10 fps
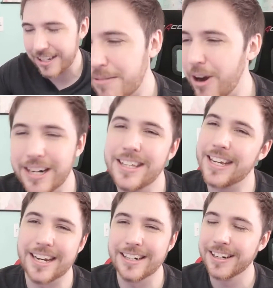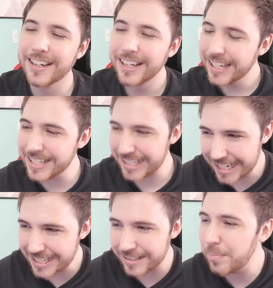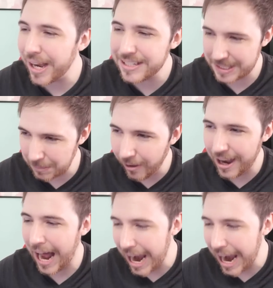Come on, Gin. He's the best one.